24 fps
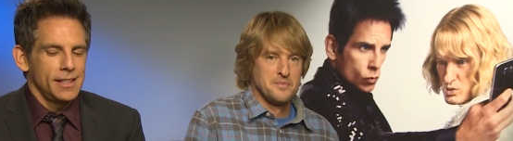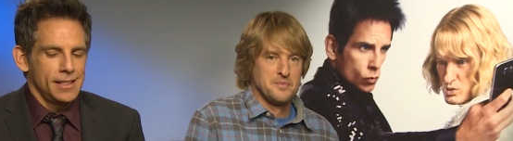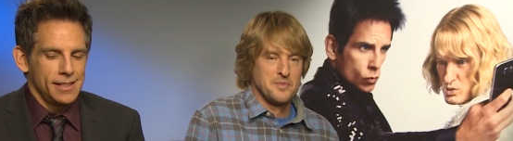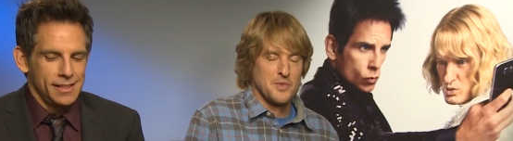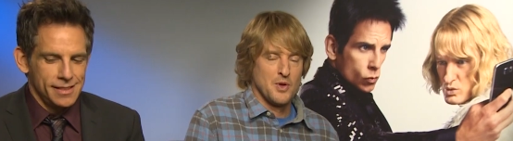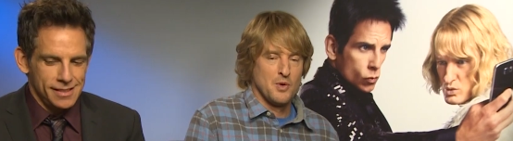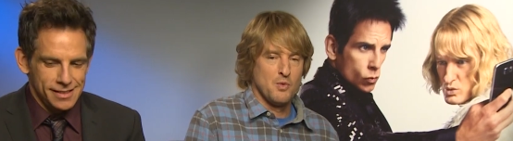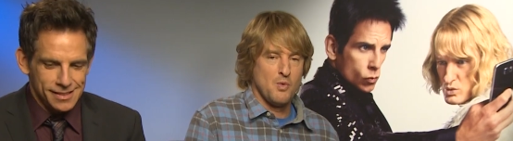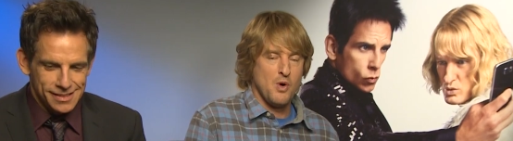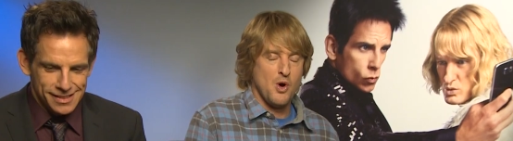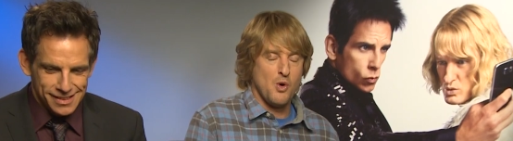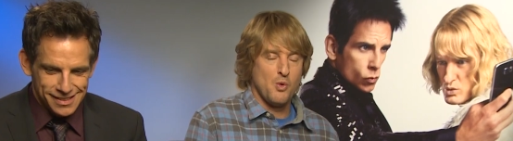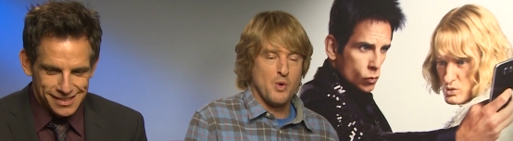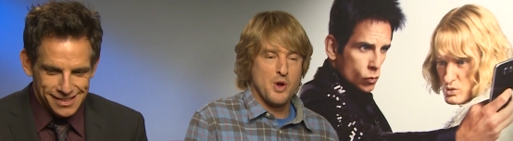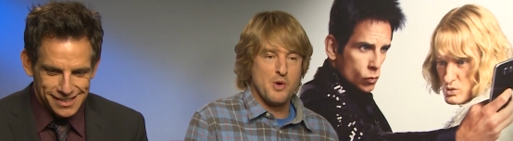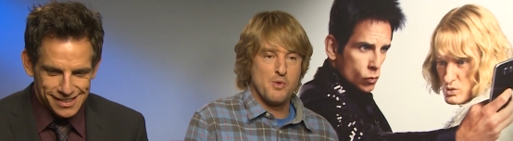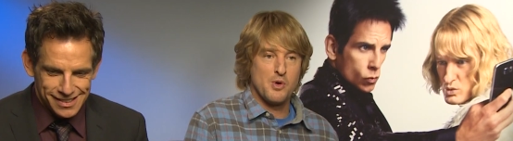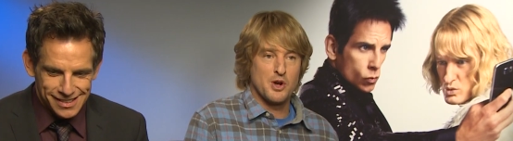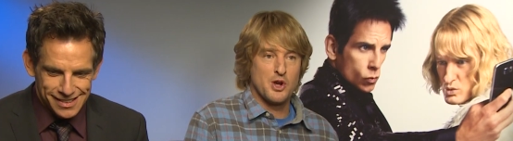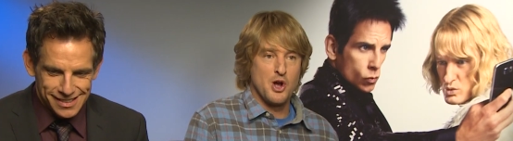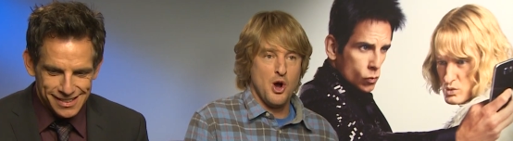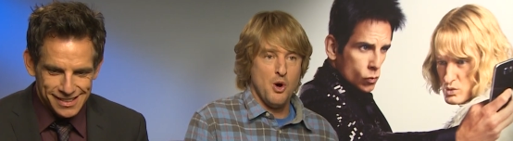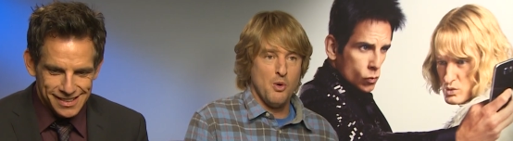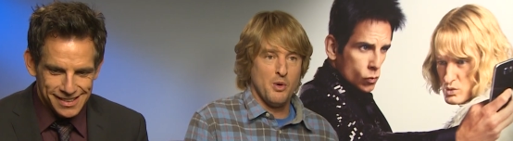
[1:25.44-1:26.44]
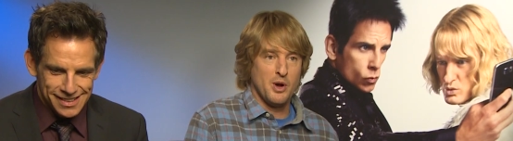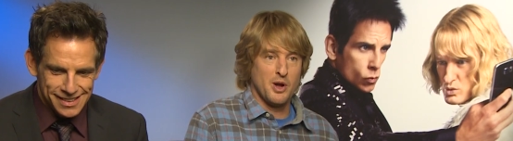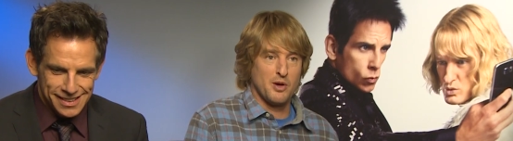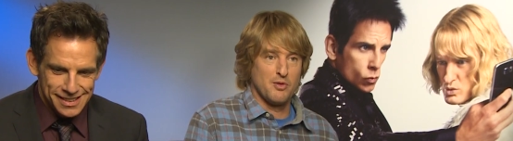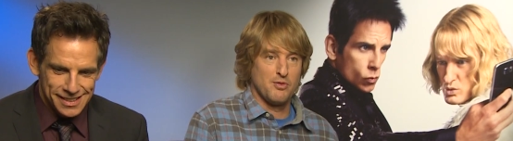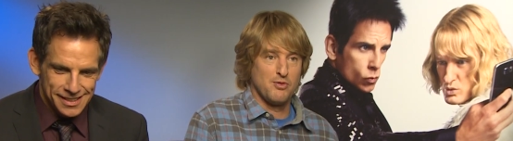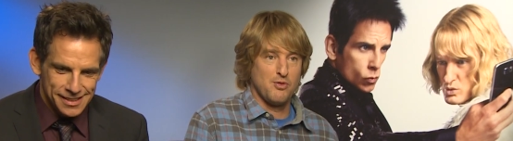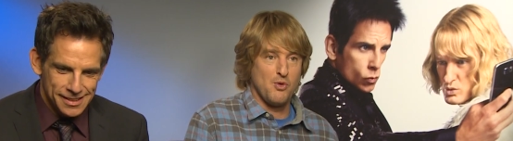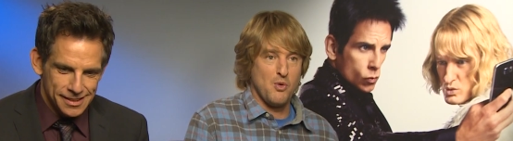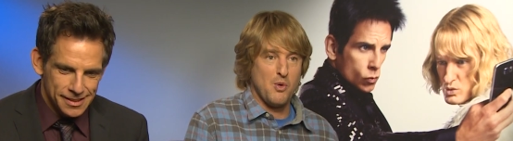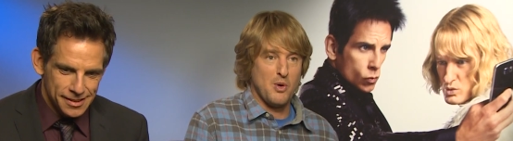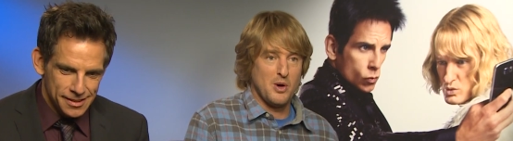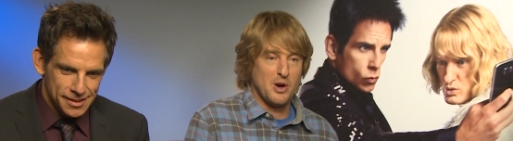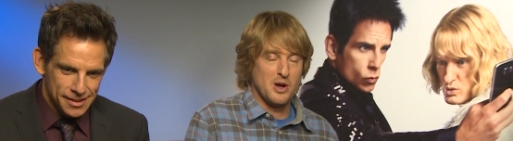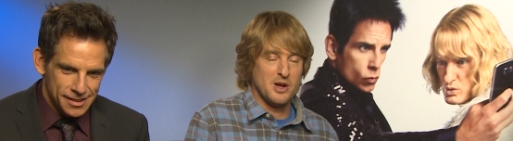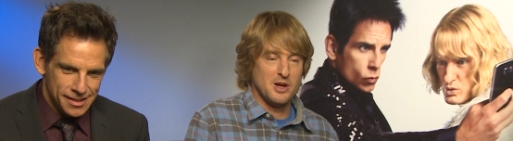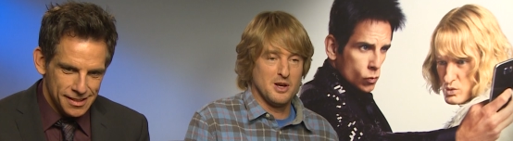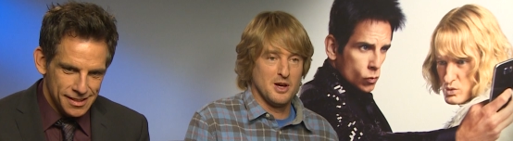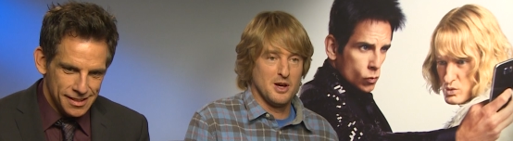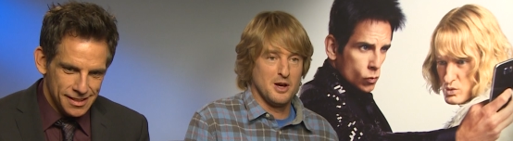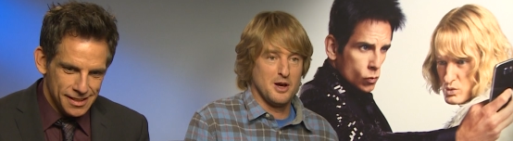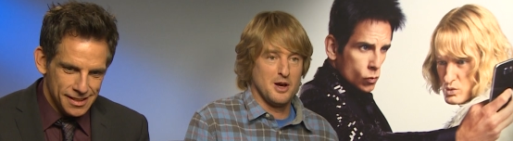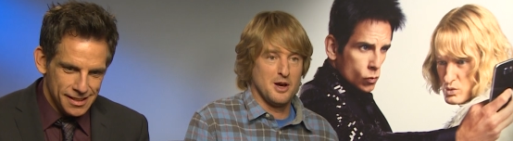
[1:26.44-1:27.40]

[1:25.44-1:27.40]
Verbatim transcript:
Speaker 1: It's gotta well, be. we were going for it.